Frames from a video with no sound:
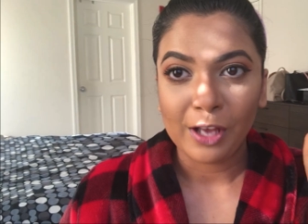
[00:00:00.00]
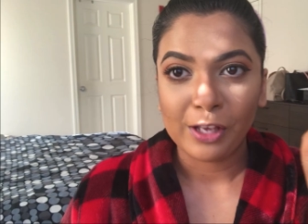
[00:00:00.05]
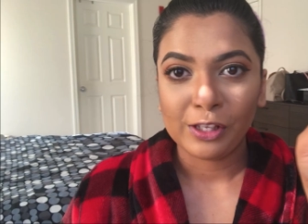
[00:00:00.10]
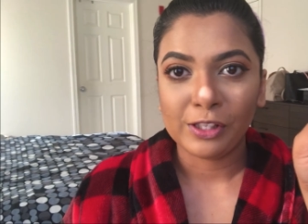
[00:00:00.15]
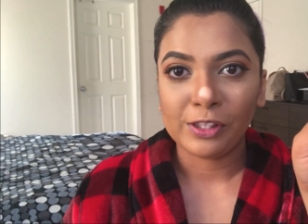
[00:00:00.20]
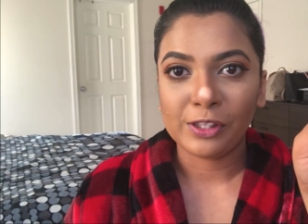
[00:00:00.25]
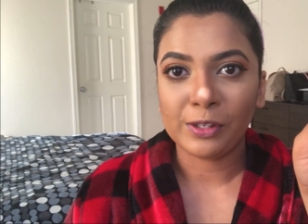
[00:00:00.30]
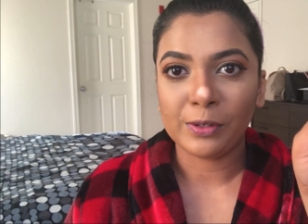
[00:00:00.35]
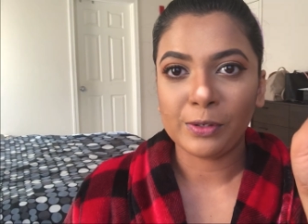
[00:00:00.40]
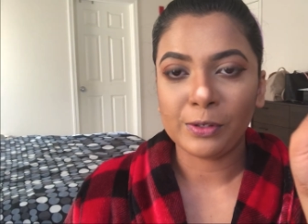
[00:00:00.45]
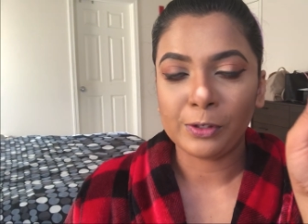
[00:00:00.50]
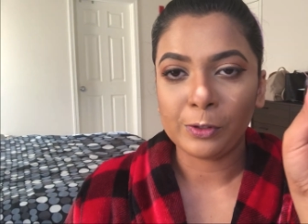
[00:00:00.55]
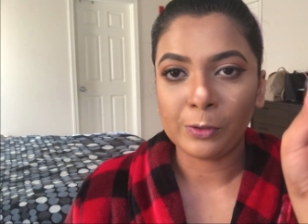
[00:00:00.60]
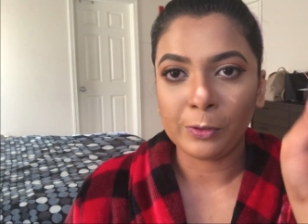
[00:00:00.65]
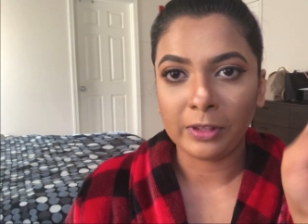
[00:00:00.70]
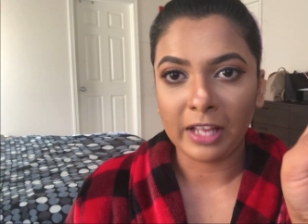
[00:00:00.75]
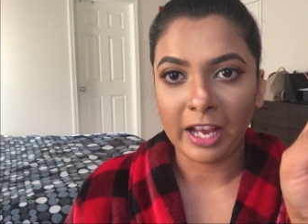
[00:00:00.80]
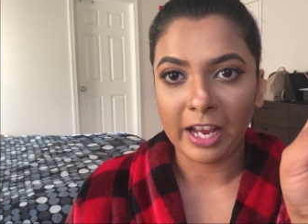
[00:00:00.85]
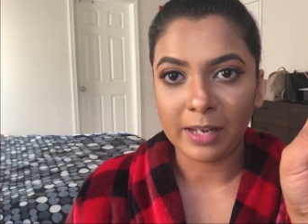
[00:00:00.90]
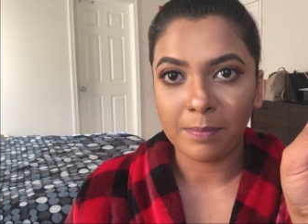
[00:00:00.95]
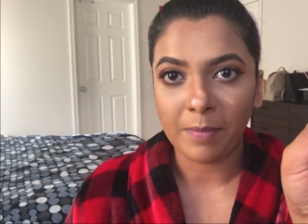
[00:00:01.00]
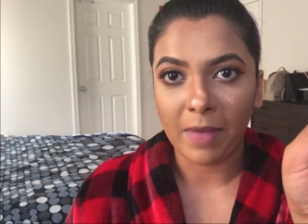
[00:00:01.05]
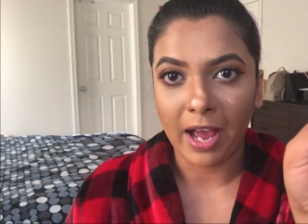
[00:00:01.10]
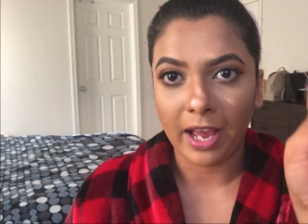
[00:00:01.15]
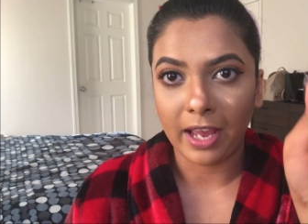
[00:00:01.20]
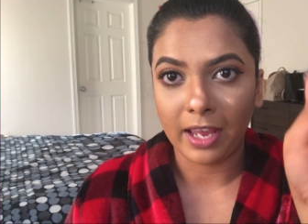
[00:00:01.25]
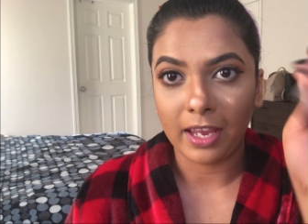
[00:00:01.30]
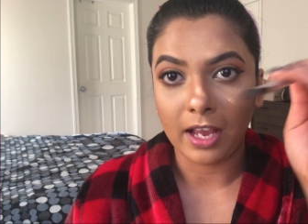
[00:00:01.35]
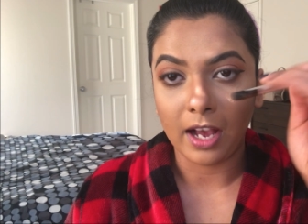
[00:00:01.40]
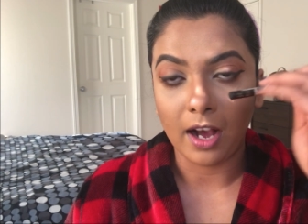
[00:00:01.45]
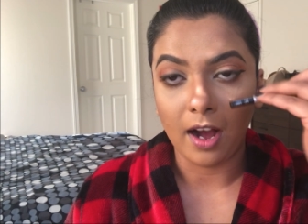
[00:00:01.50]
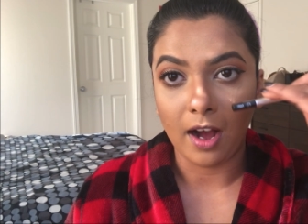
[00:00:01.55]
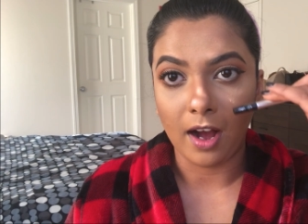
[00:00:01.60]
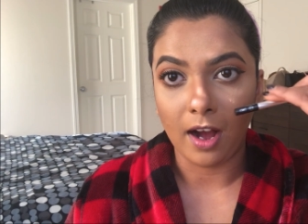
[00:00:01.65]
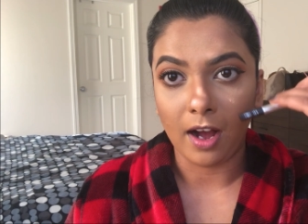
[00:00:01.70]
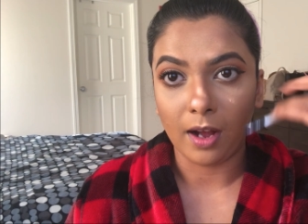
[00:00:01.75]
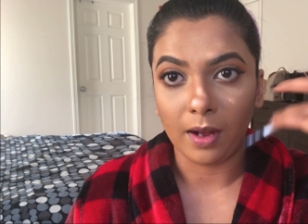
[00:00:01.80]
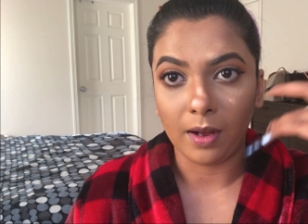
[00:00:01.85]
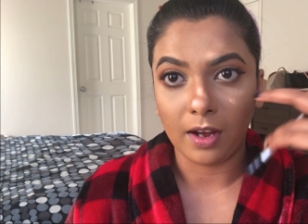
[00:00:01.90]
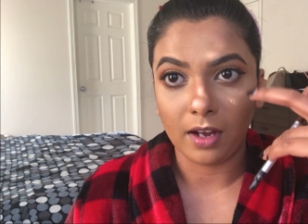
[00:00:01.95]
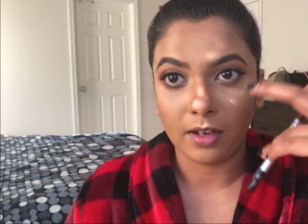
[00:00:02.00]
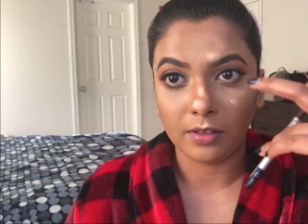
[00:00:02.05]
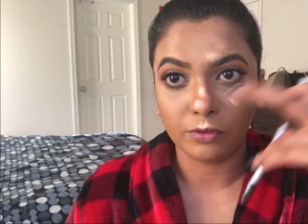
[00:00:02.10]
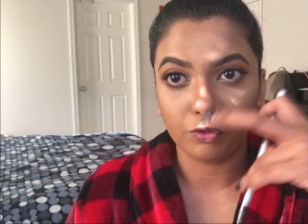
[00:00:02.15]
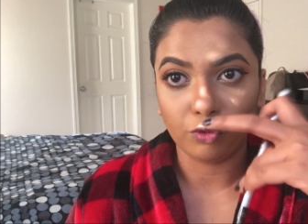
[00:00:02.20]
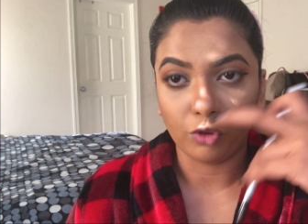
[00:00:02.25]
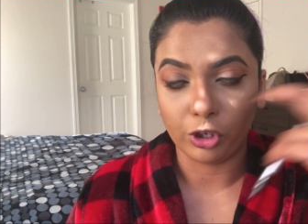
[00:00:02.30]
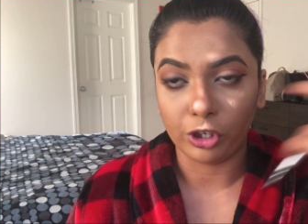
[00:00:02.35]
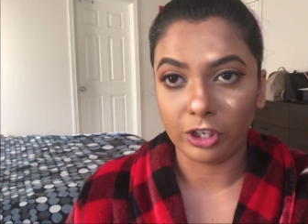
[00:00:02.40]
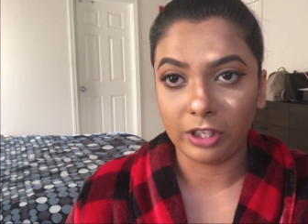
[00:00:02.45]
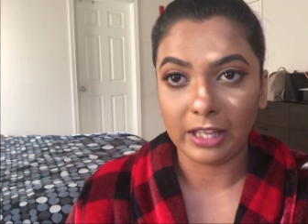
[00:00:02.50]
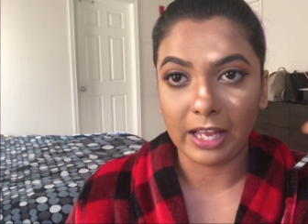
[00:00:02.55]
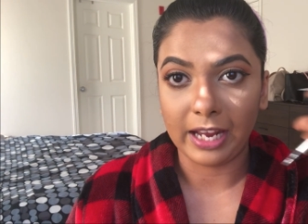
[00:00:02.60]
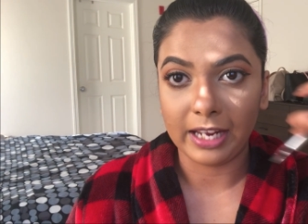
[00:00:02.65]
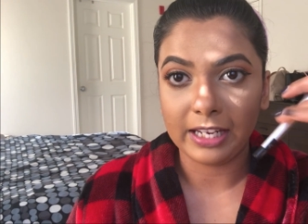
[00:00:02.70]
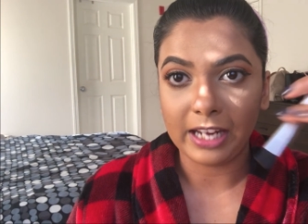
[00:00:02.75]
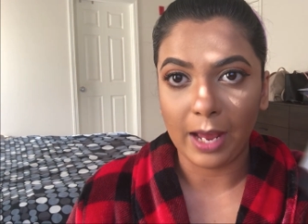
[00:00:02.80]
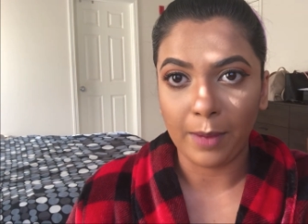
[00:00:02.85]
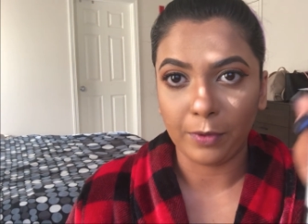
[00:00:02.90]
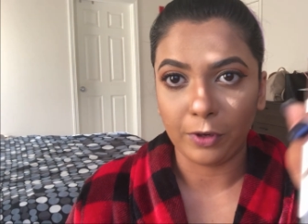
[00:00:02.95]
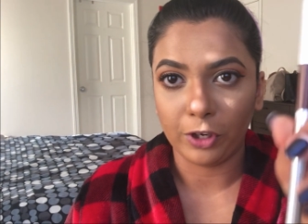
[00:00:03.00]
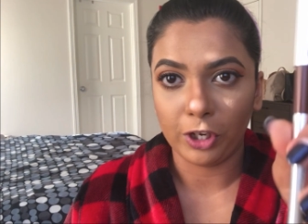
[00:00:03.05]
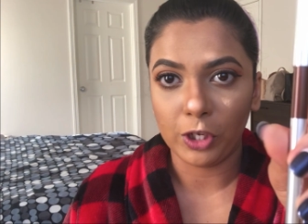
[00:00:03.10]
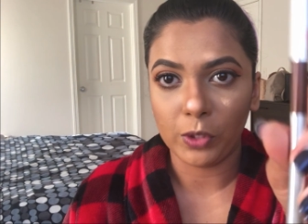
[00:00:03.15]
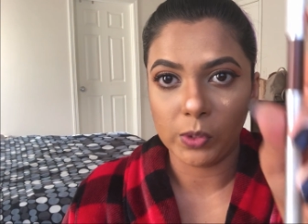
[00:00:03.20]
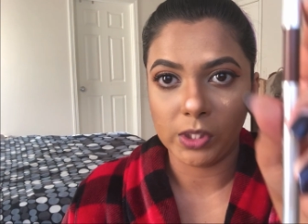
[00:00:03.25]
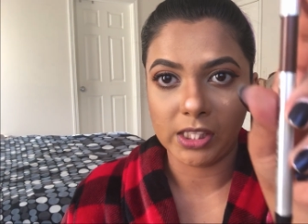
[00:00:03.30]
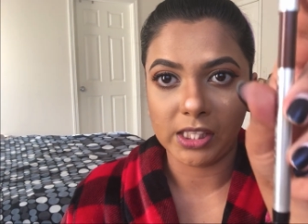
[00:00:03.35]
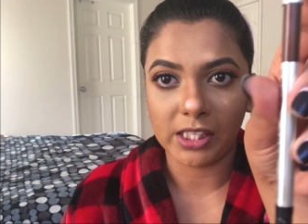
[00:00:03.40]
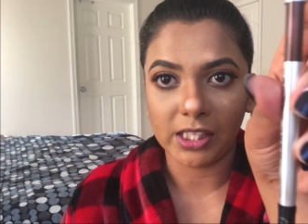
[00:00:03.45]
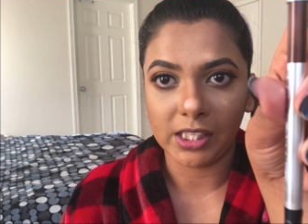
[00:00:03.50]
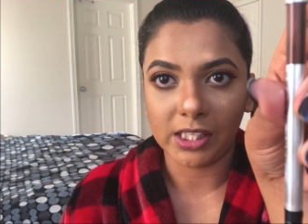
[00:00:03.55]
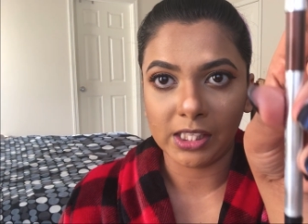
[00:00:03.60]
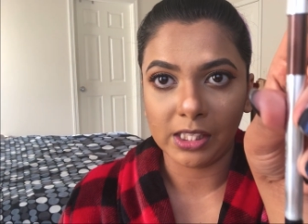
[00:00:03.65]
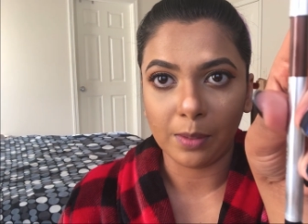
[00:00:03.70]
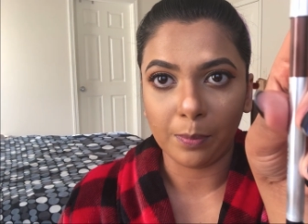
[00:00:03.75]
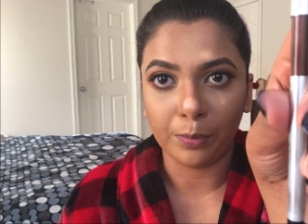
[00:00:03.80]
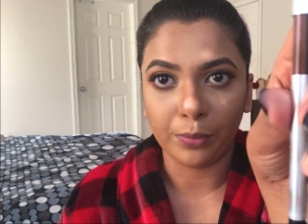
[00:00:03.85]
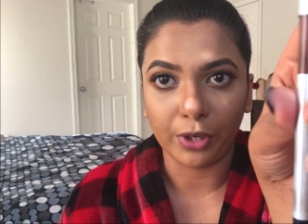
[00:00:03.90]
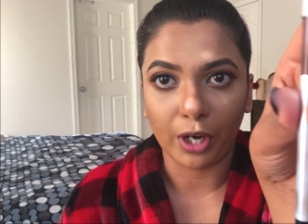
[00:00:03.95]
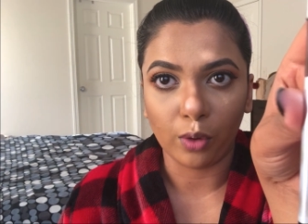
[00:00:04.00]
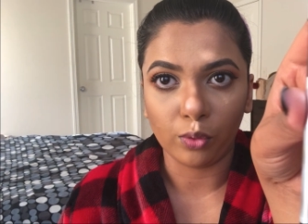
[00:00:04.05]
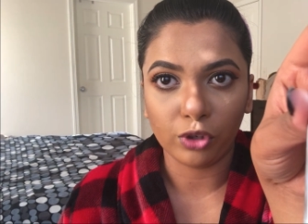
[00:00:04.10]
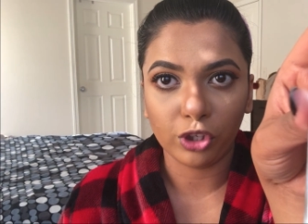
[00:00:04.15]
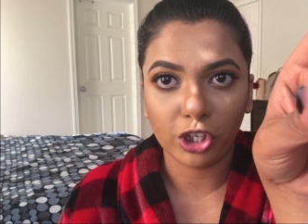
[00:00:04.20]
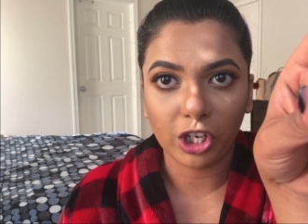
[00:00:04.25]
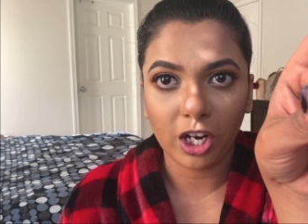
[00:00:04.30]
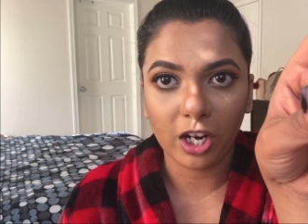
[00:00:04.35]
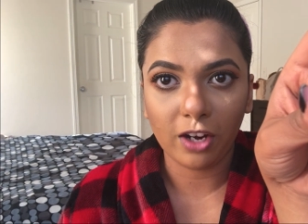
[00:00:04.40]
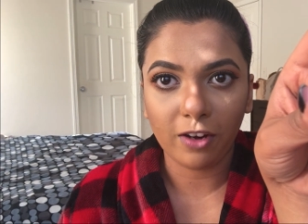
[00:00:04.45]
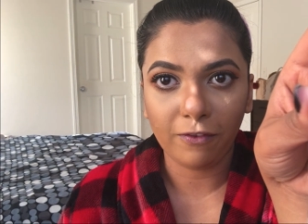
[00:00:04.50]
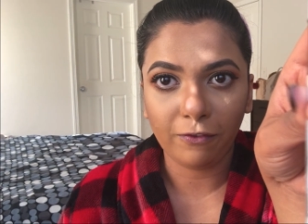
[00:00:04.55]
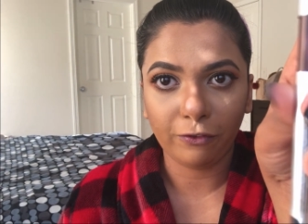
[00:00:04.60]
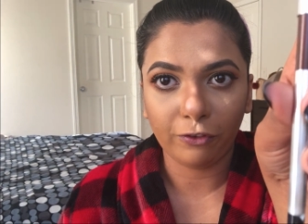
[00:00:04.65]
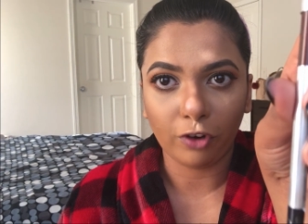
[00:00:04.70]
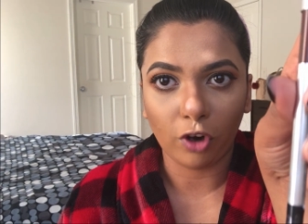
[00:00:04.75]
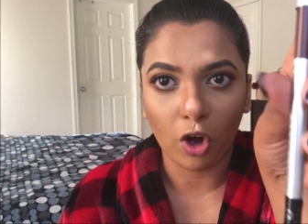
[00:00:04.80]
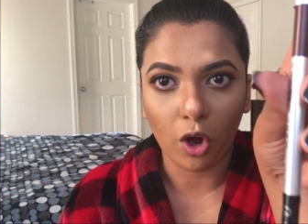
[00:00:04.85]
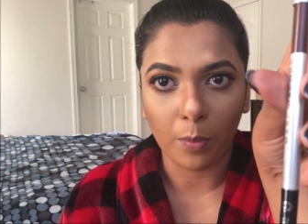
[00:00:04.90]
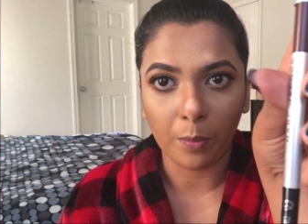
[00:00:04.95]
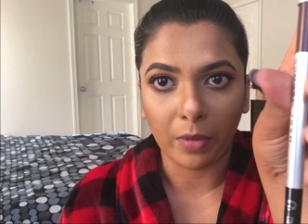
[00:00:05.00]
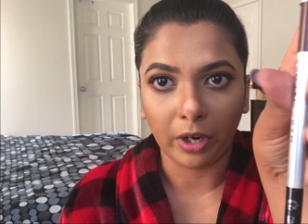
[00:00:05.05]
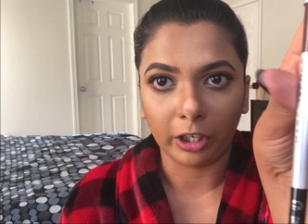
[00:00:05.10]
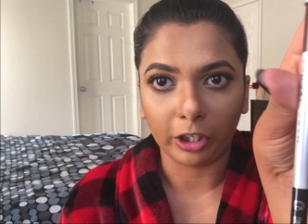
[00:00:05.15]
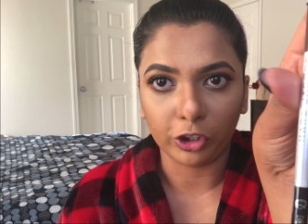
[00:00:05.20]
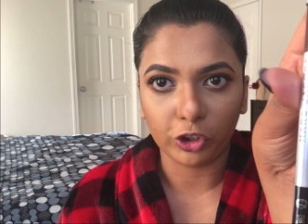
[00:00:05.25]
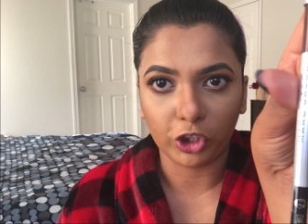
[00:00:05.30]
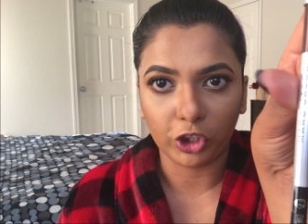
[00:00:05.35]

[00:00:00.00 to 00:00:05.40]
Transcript: So to line my waterline, I'm gonna use this brown shade from Marc